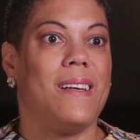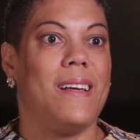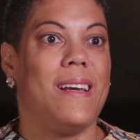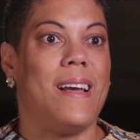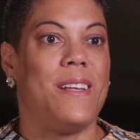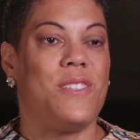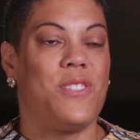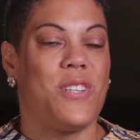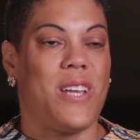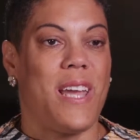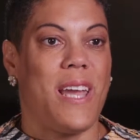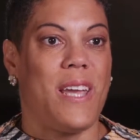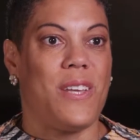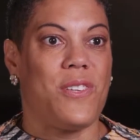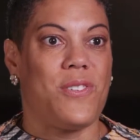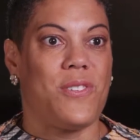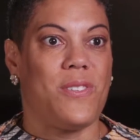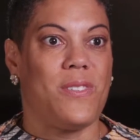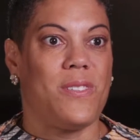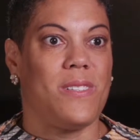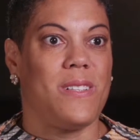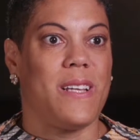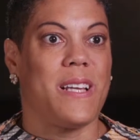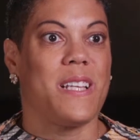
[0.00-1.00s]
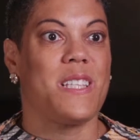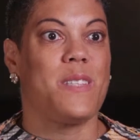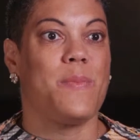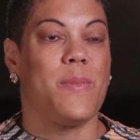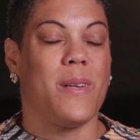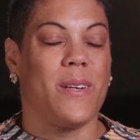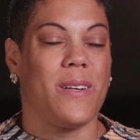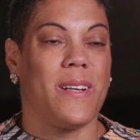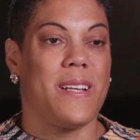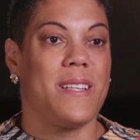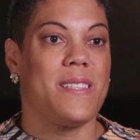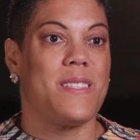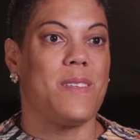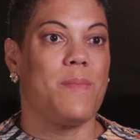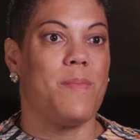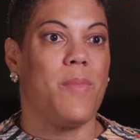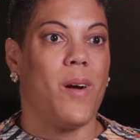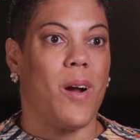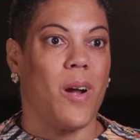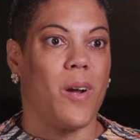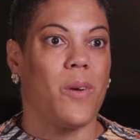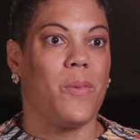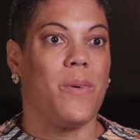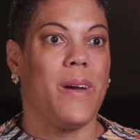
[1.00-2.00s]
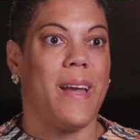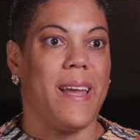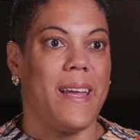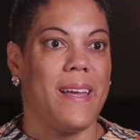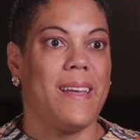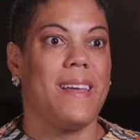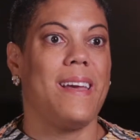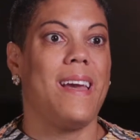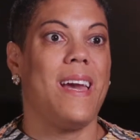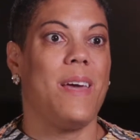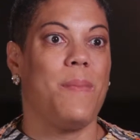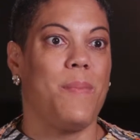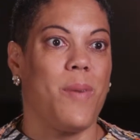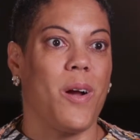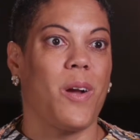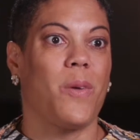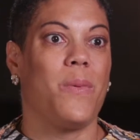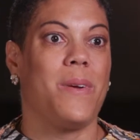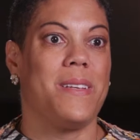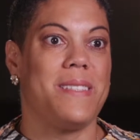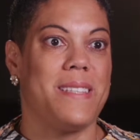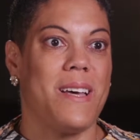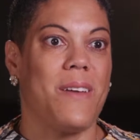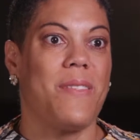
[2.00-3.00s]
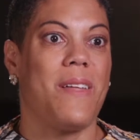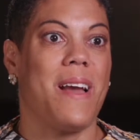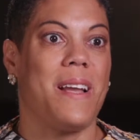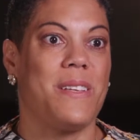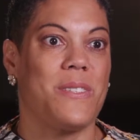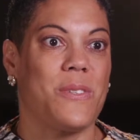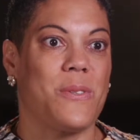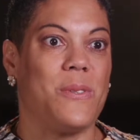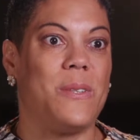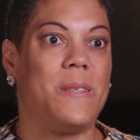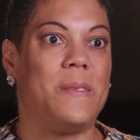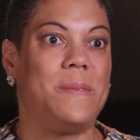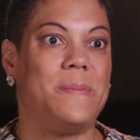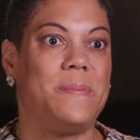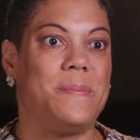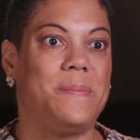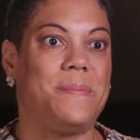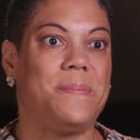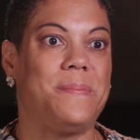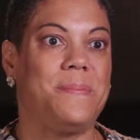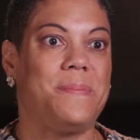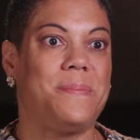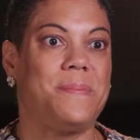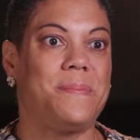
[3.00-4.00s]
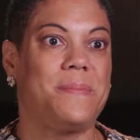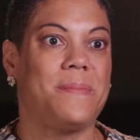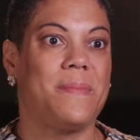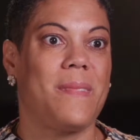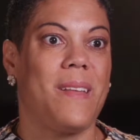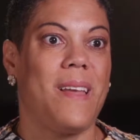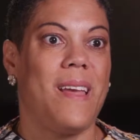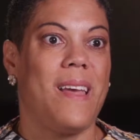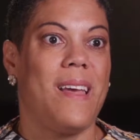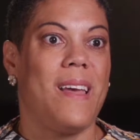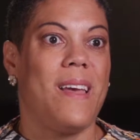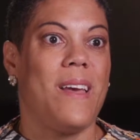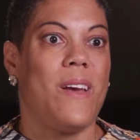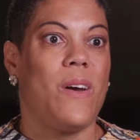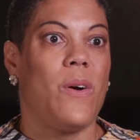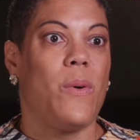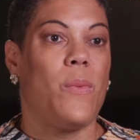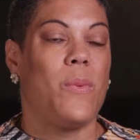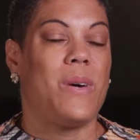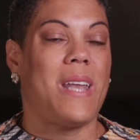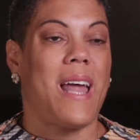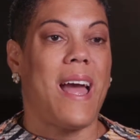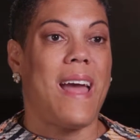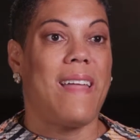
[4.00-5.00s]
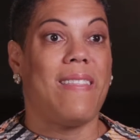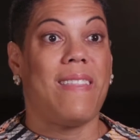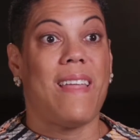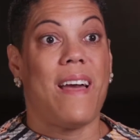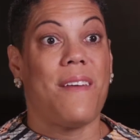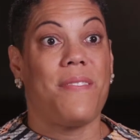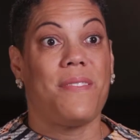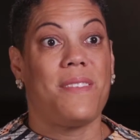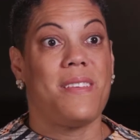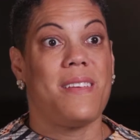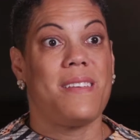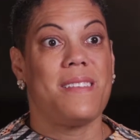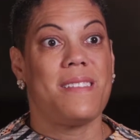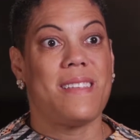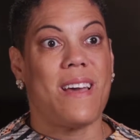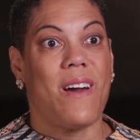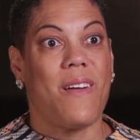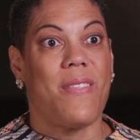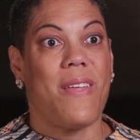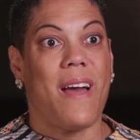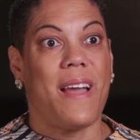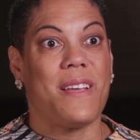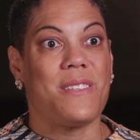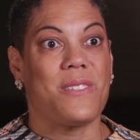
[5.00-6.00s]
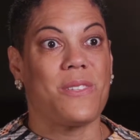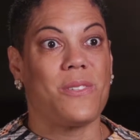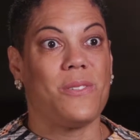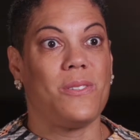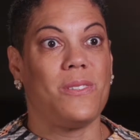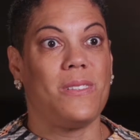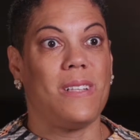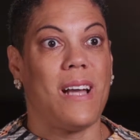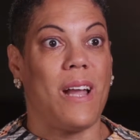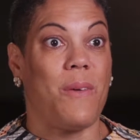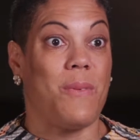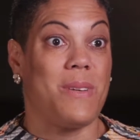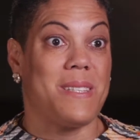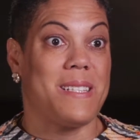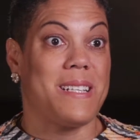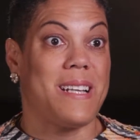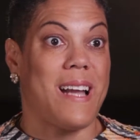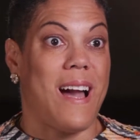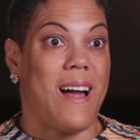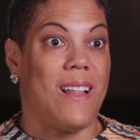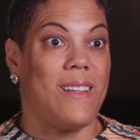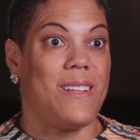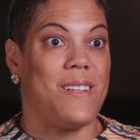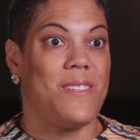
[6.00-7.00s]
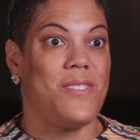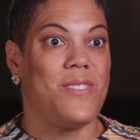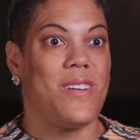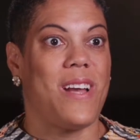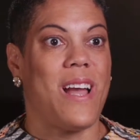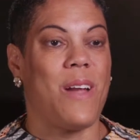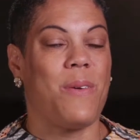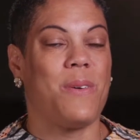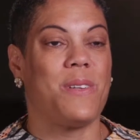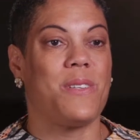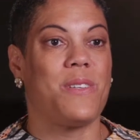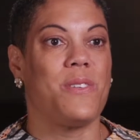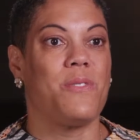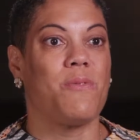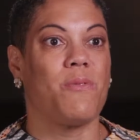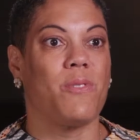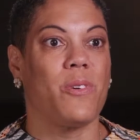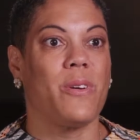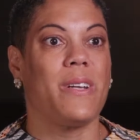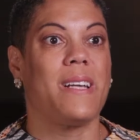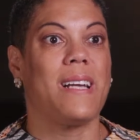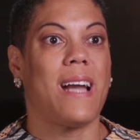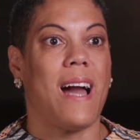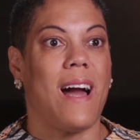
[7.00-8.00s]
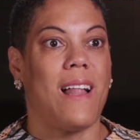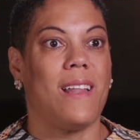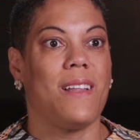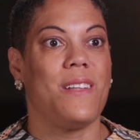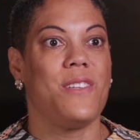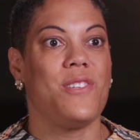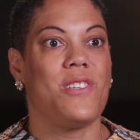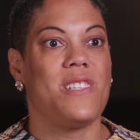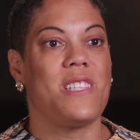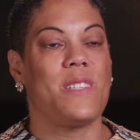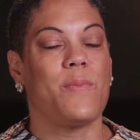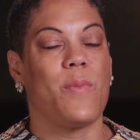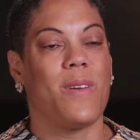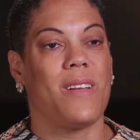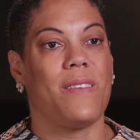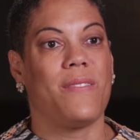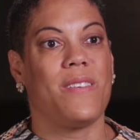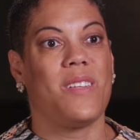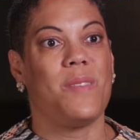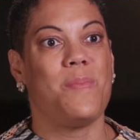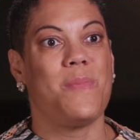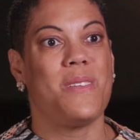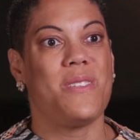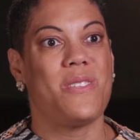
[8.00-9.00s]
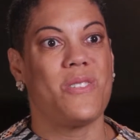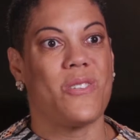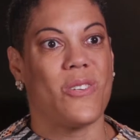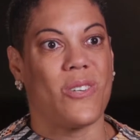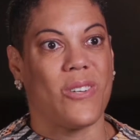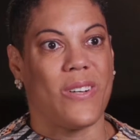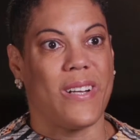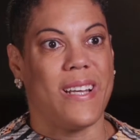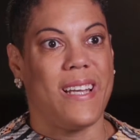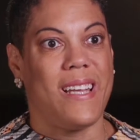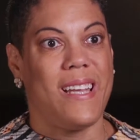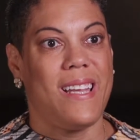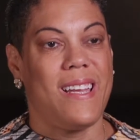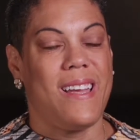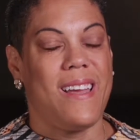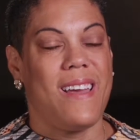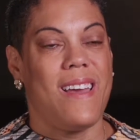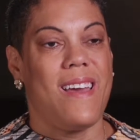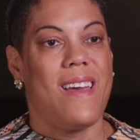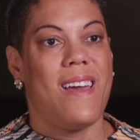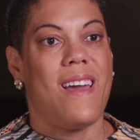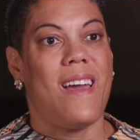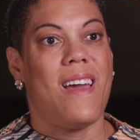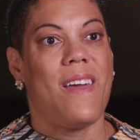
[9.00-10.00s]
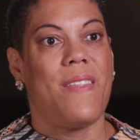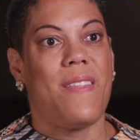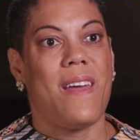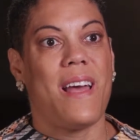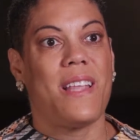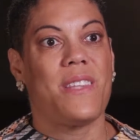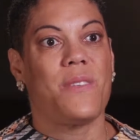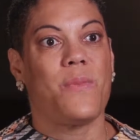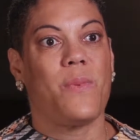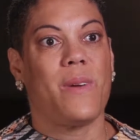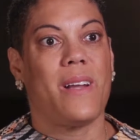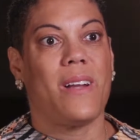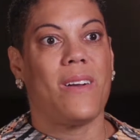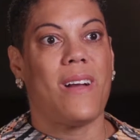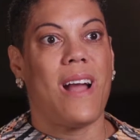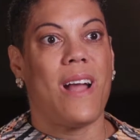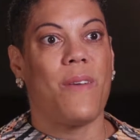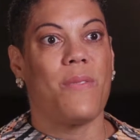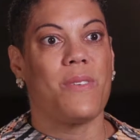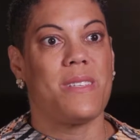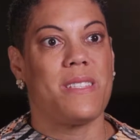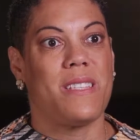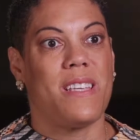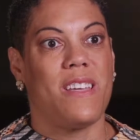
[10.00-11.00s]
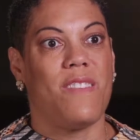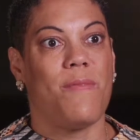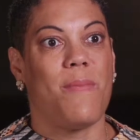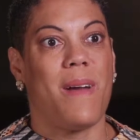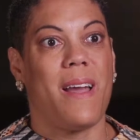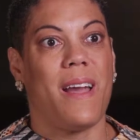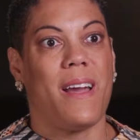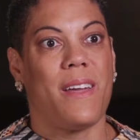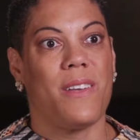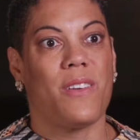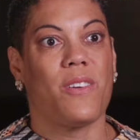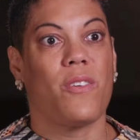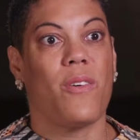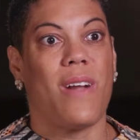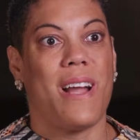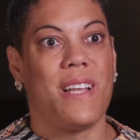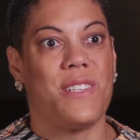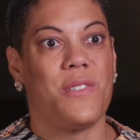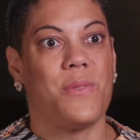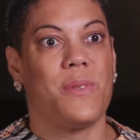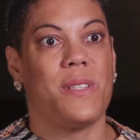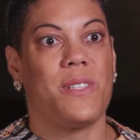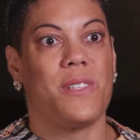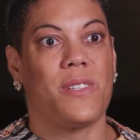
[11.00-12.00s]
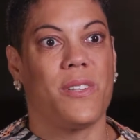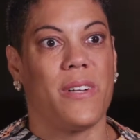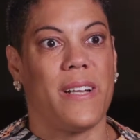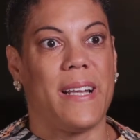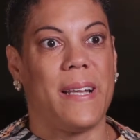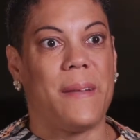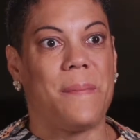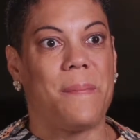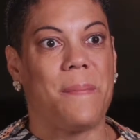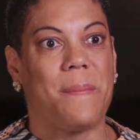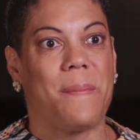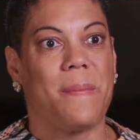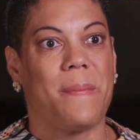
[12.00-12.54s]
educational experience in Parkway at Parkway South High School. When I left South High School, I went to college. I went to Drury College in Springfield, Missouri, and that's where I received my undergraduate degree.